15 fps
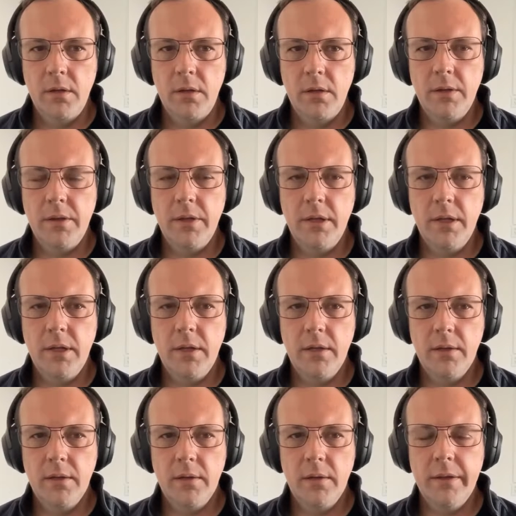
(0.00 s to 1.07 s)

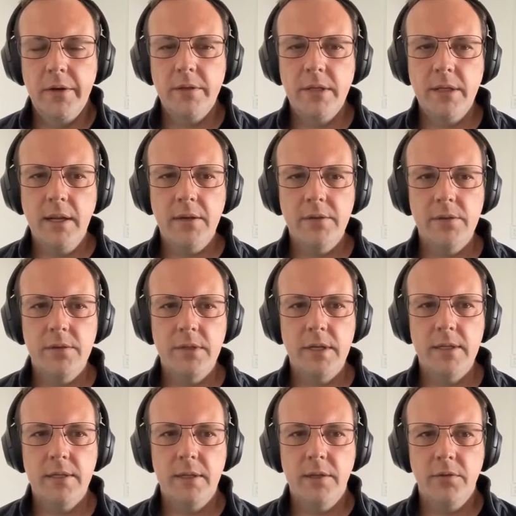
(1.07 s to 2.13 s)
there's an
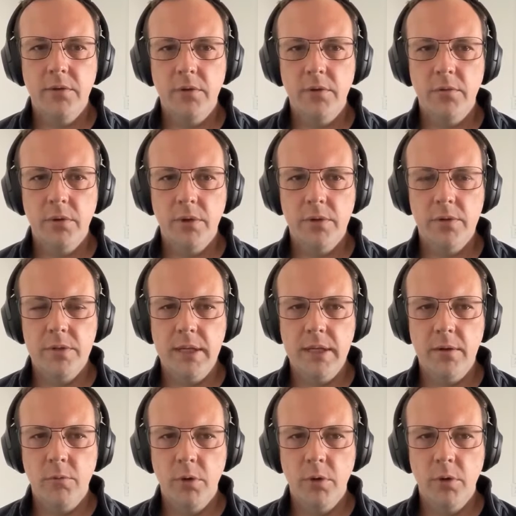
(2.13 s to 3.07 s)
exercise that you do where you say,